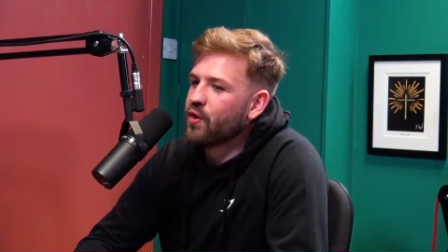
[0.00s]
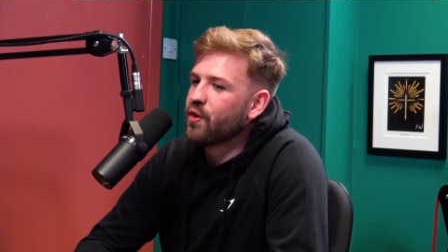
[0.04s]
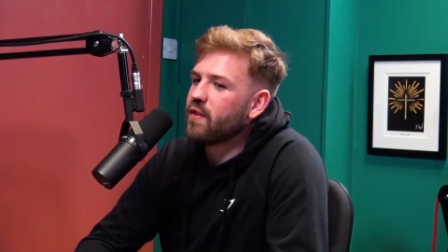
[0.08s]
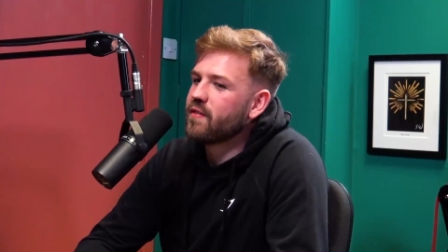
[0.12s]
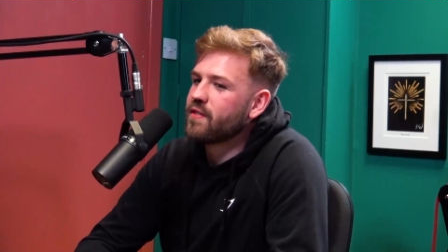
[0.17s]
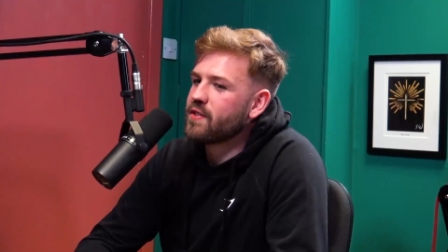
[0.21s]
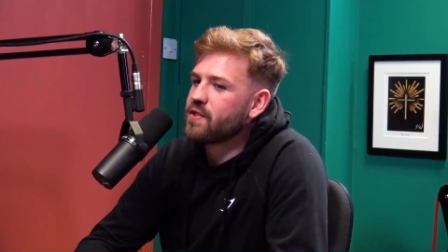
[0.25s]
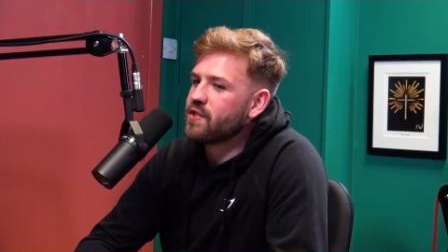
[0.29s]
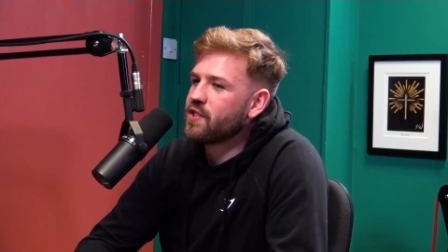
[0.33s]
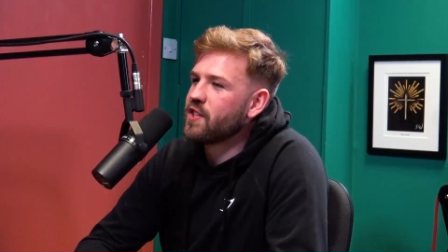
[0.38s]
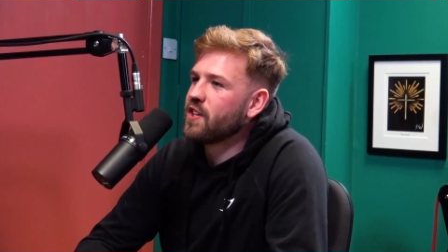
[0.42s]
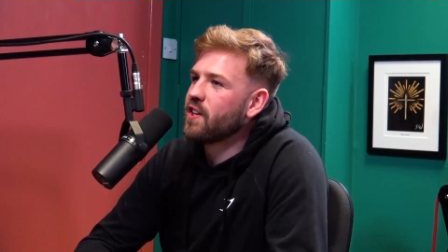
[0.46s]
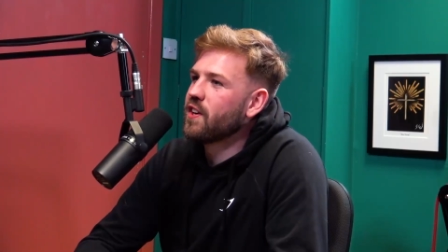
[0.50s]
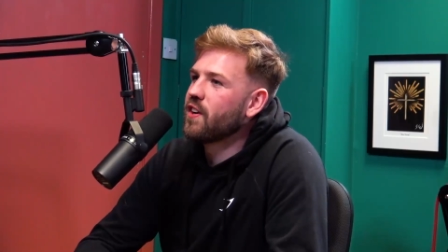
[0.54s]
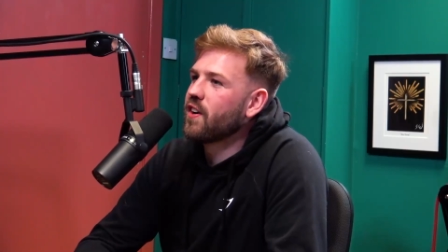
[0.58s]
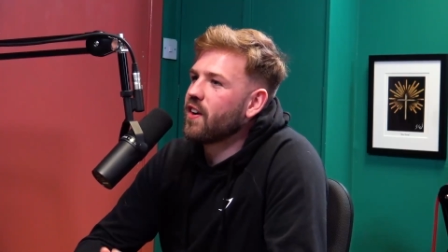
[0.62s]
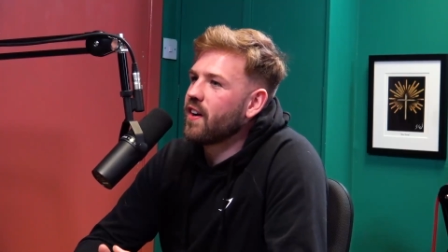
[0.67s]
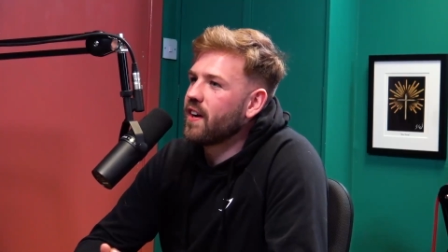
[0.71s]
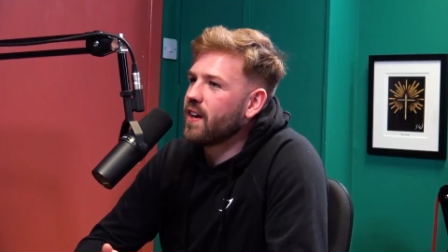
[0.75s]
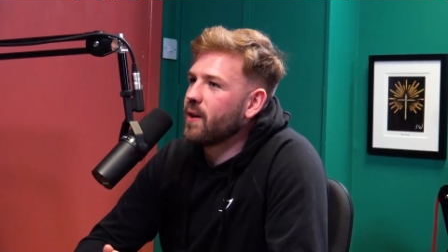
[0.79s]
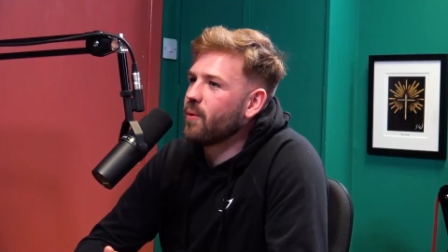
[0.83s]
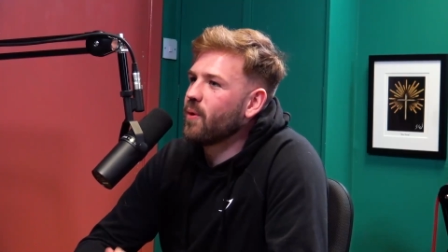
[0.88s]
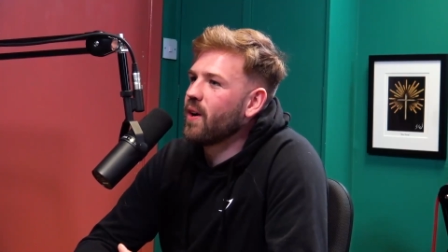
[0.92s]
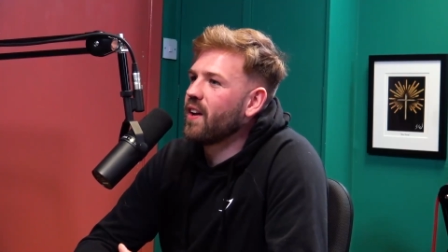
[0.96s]
of his year,
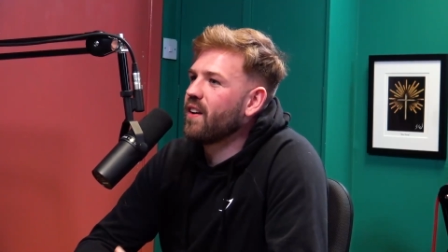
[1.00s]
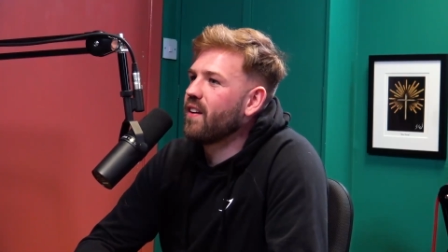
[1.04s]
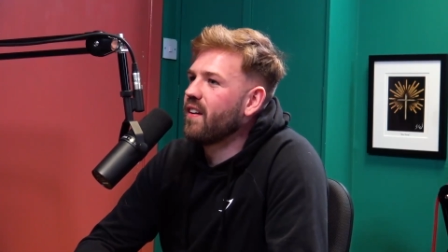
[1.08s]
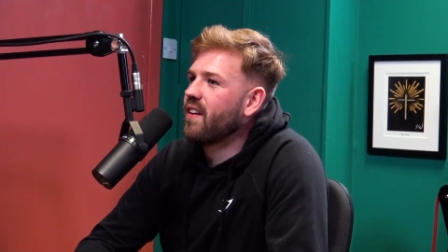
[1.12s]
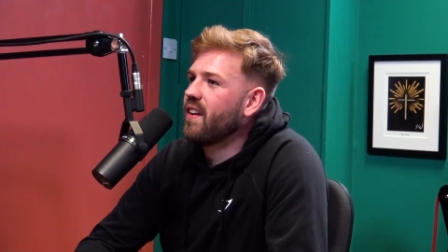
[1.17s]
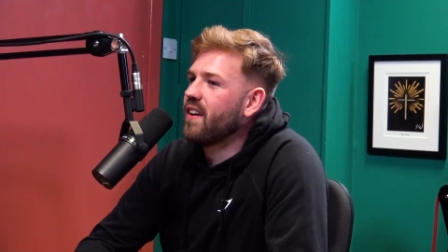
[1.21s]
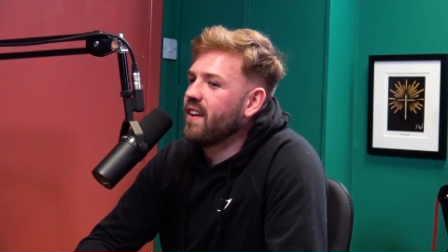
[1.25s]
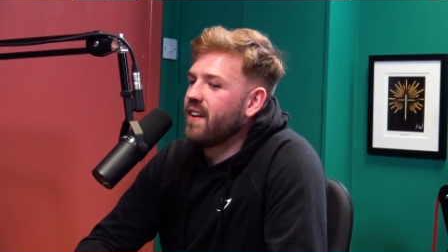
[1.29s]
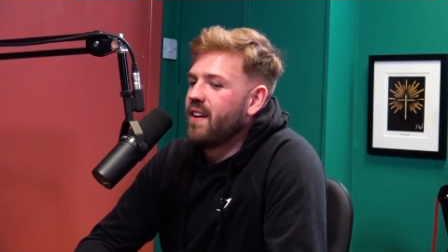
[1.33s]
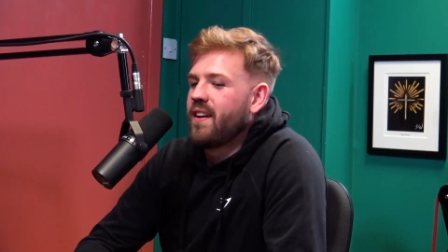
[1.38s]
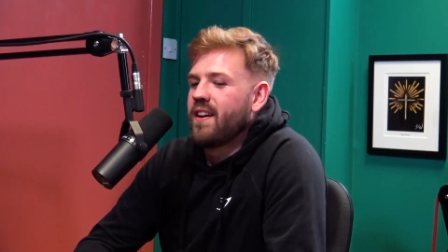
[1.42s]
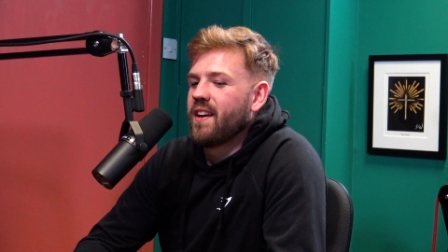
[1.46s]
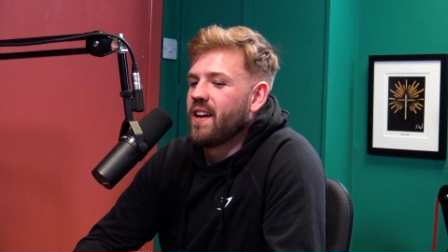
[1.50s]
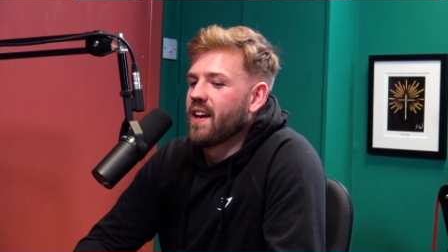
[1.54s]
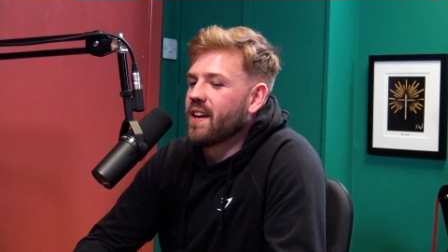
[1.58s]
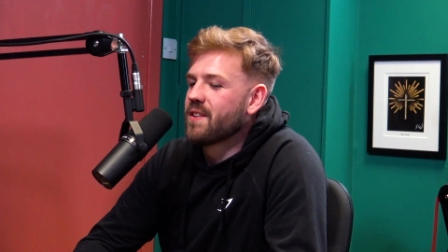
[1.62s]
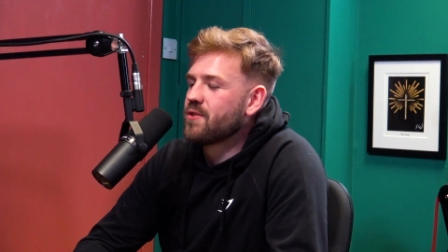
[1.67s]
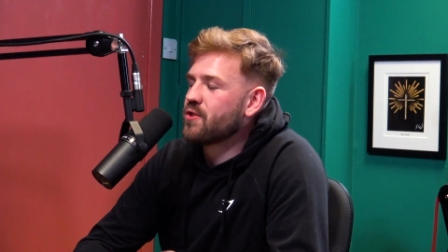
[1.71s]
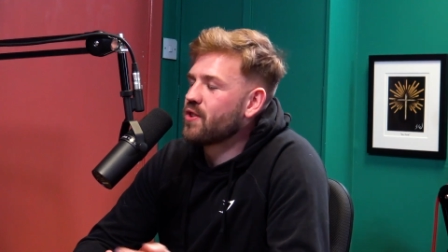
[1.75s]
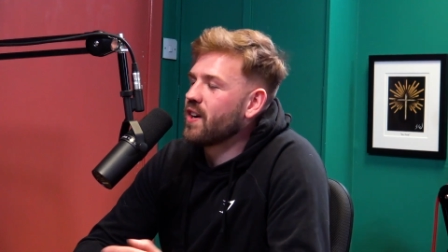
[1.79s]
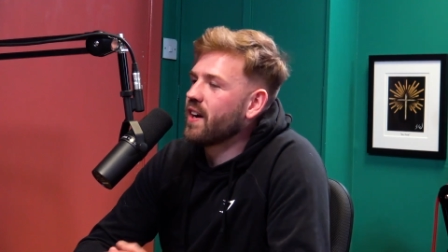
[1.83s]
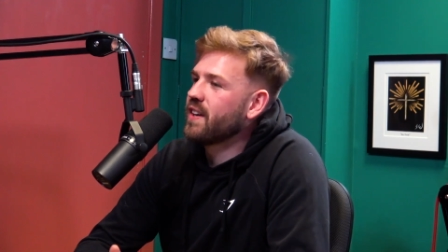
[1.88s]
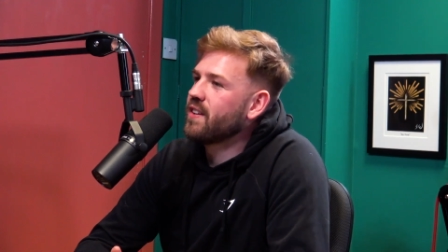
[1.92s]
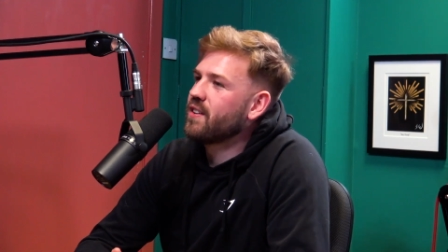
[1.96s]
and he went, "Yeah, I
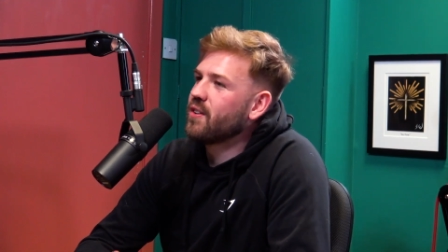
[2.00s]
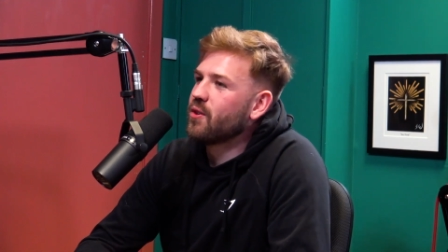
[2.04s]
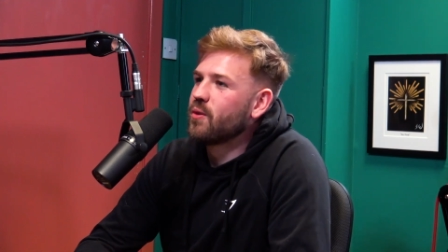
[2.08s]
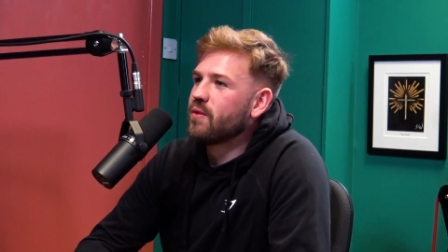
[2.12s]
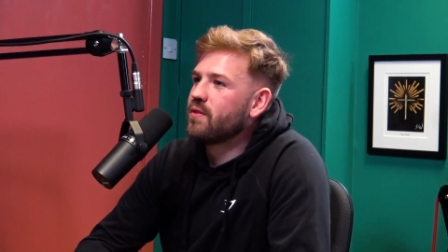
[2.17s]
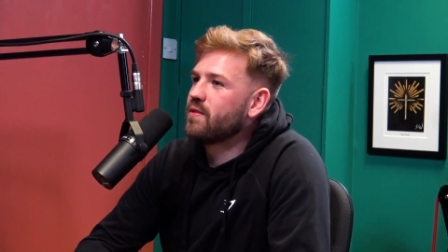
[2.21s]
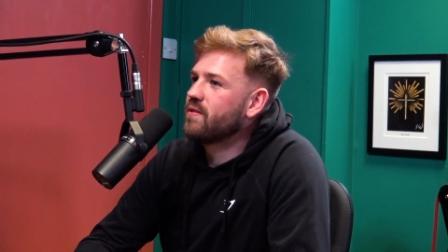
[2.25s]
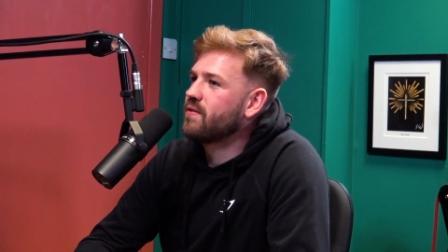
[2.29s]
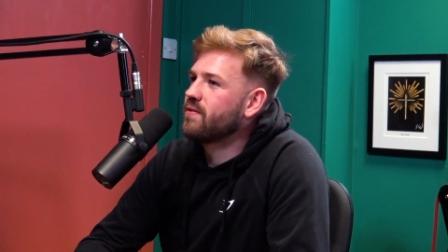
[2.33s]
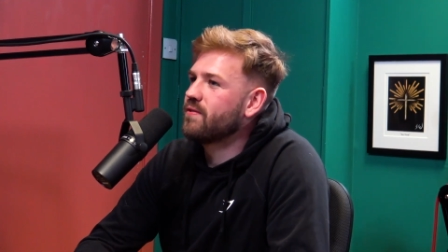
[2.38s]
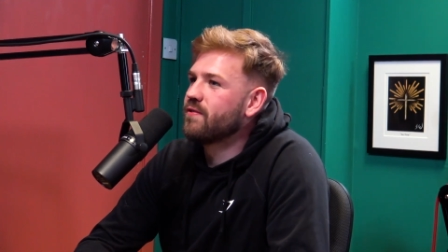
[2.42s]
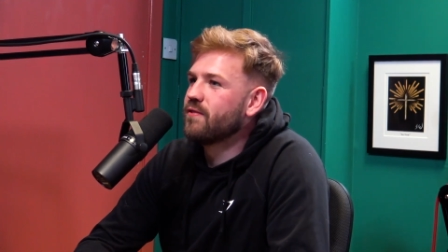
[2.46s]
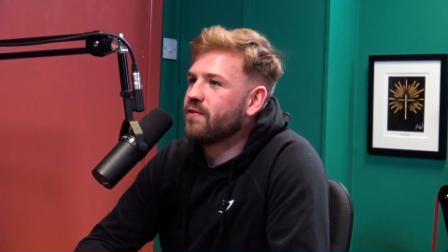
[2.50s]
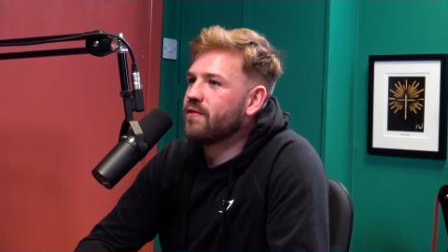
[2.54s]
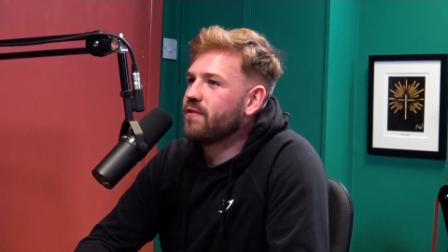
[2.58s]
tried the whole, f-